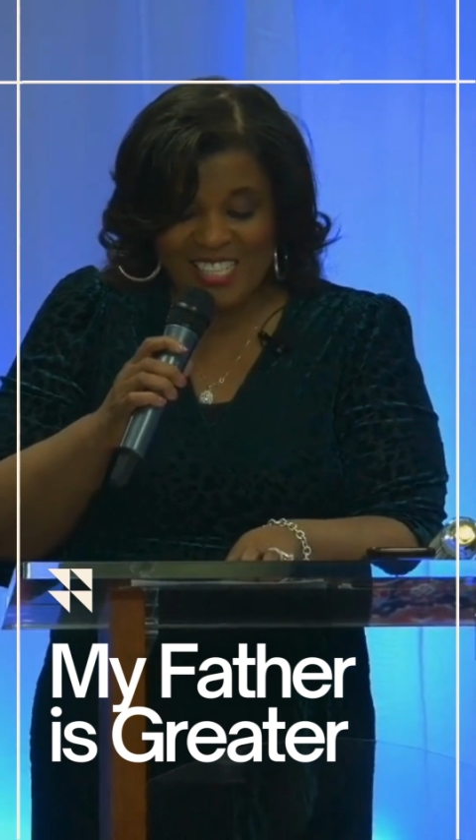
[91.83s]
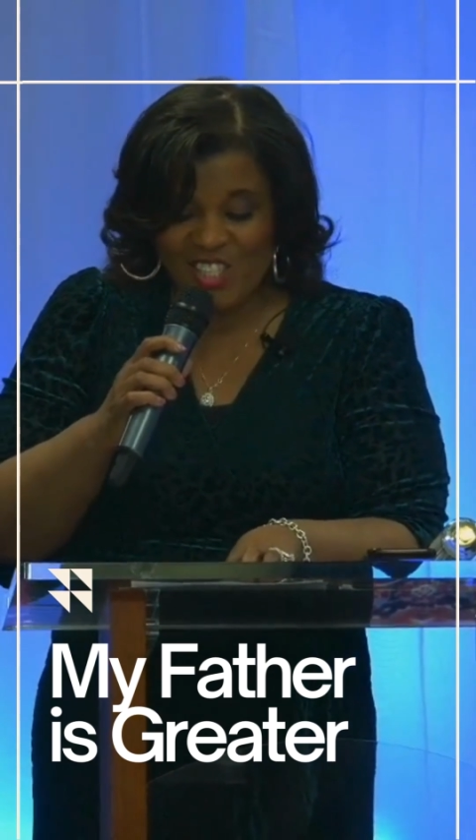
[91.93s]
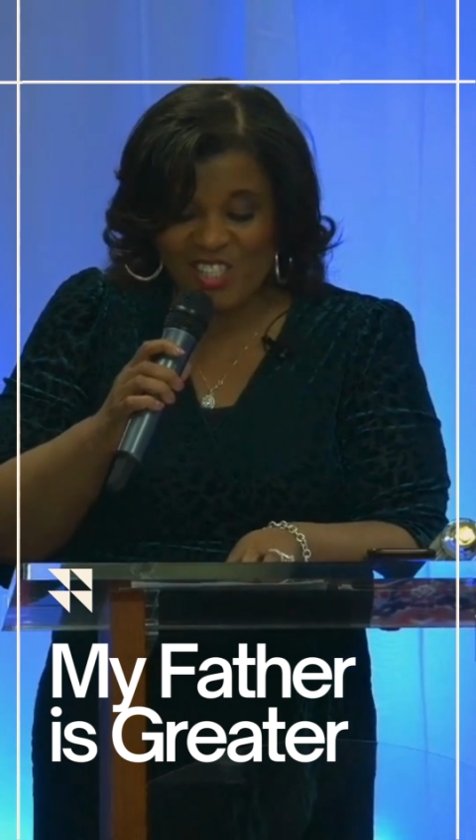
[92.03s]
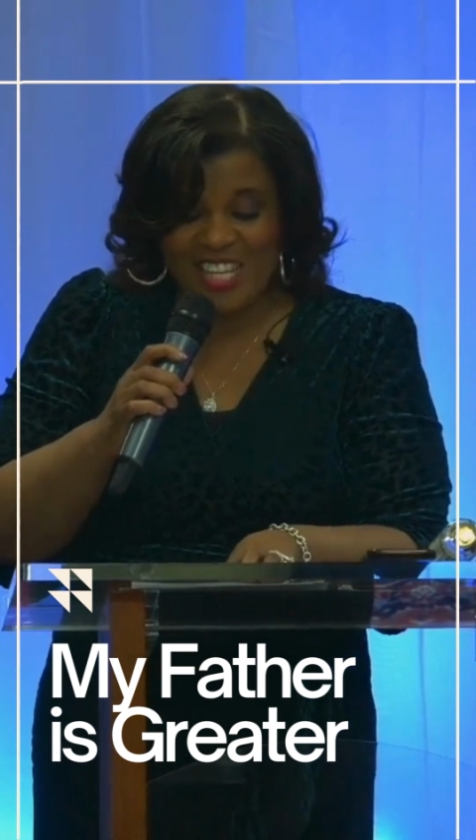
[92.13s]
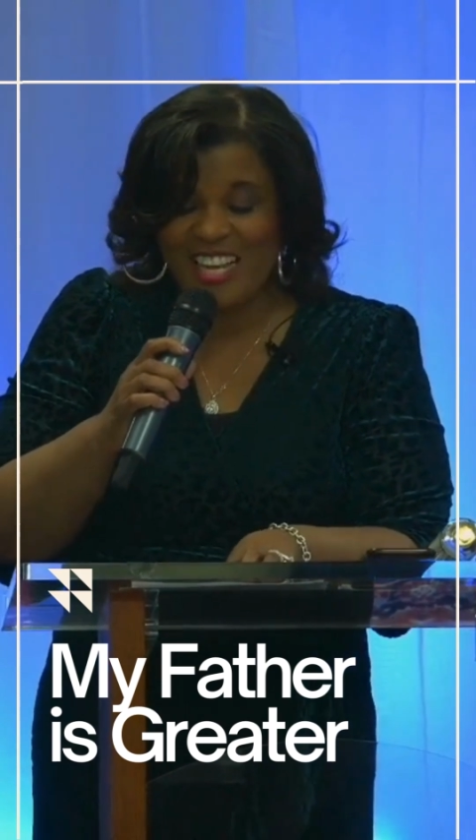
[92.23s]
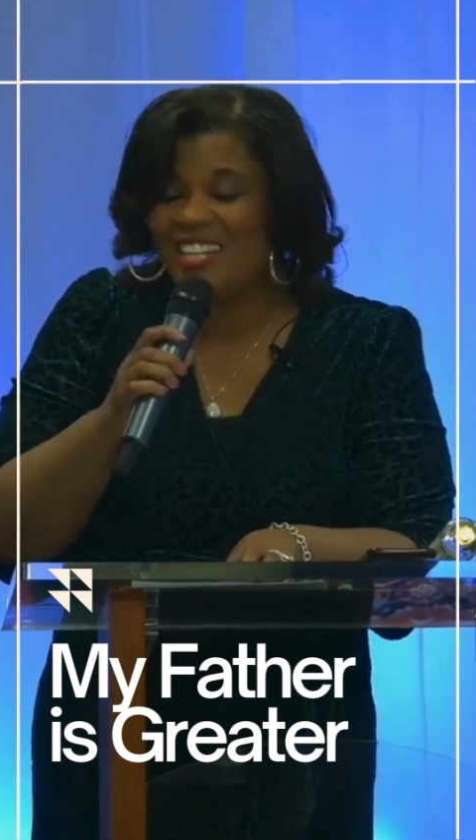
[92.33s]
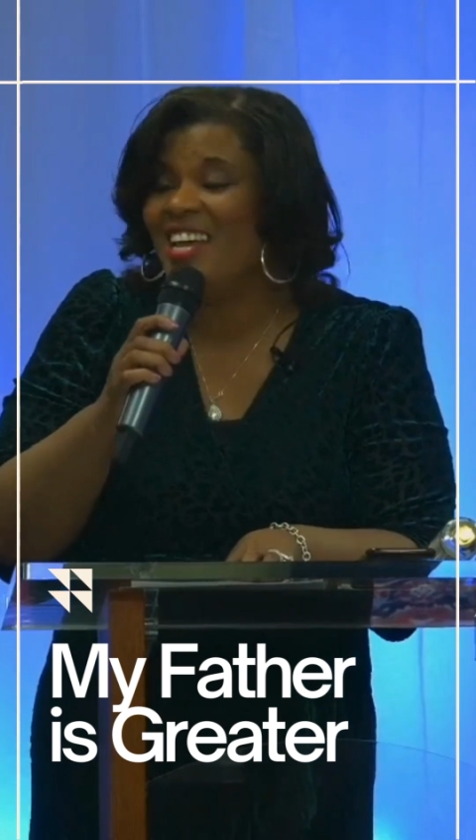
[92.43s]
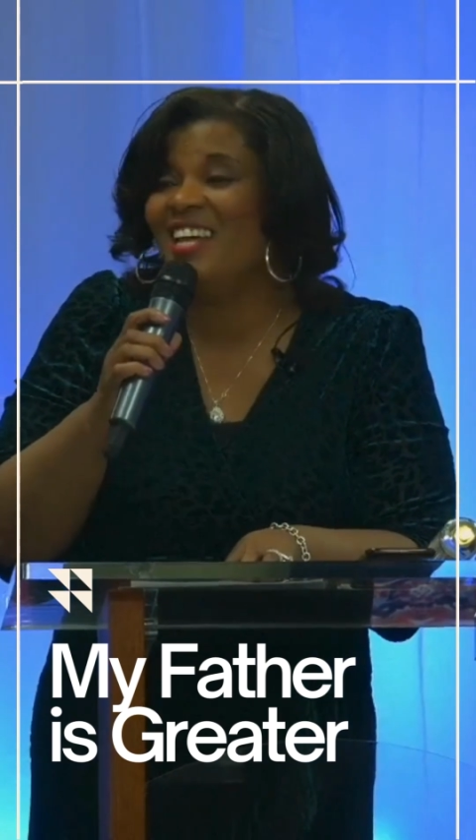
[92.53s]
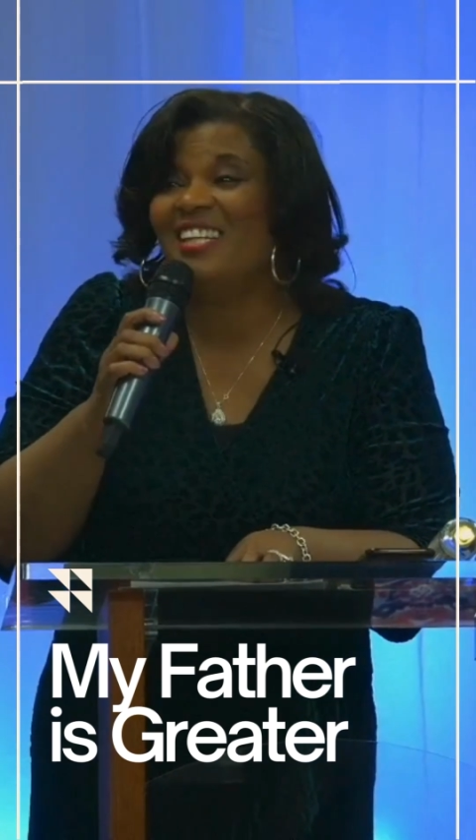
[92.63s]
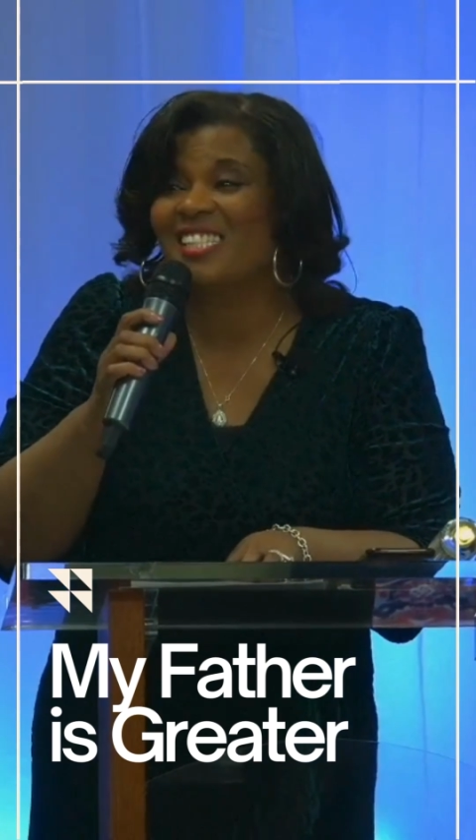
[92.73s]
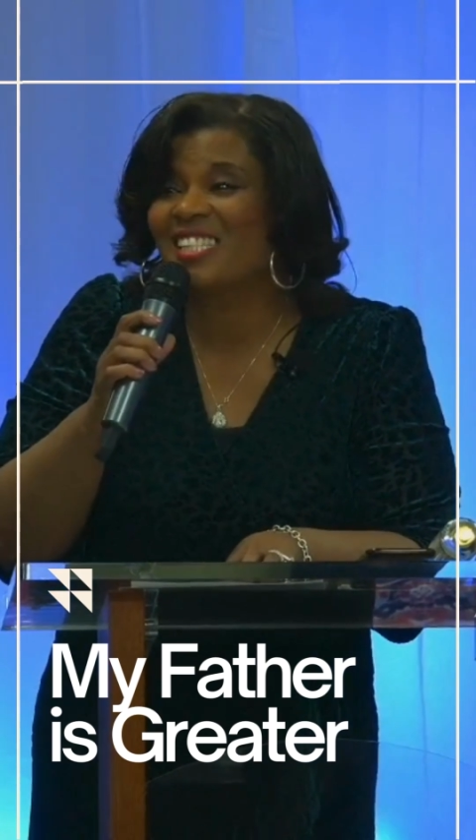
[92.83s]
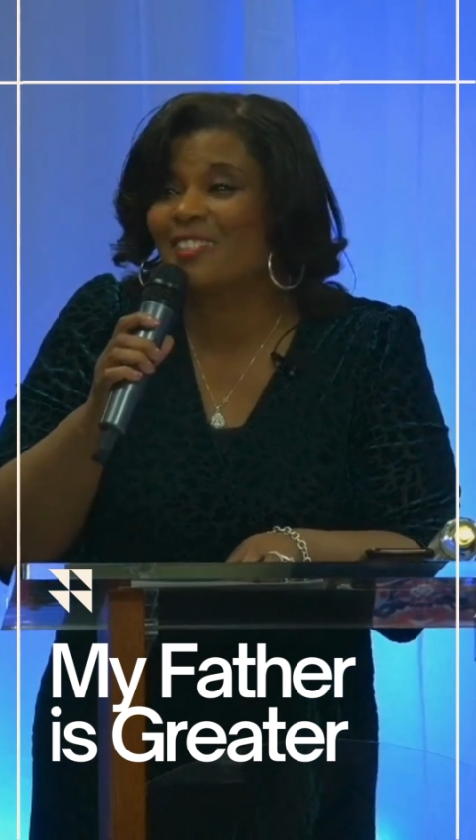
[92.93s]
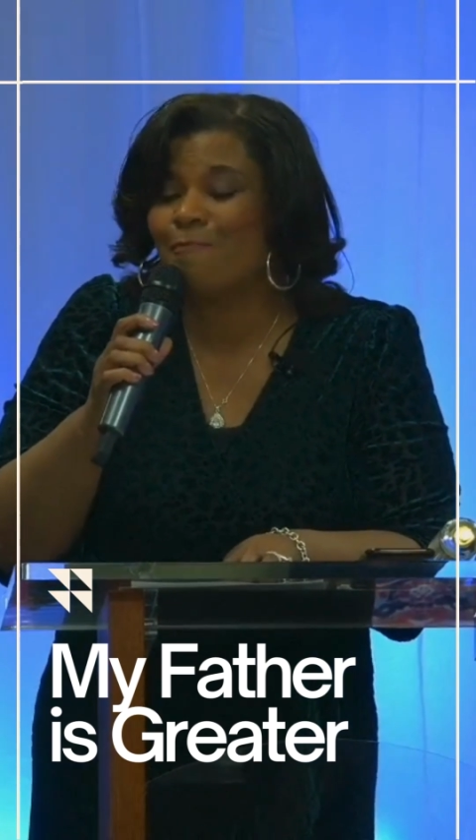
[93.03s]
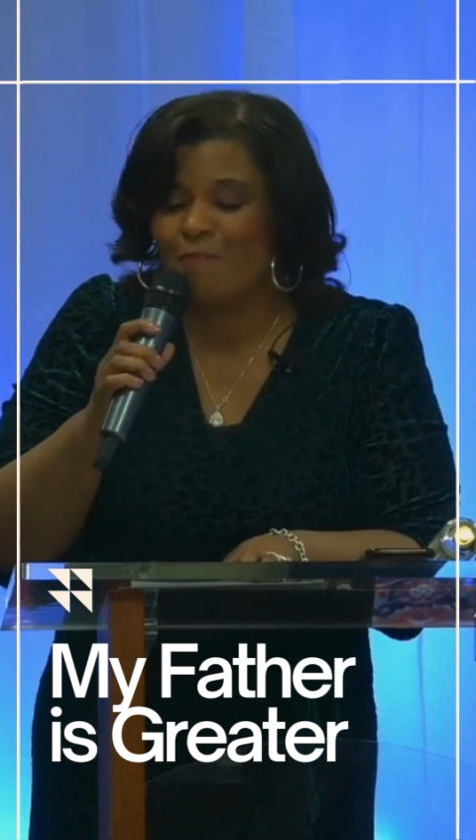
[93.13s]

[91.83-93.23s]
sickness.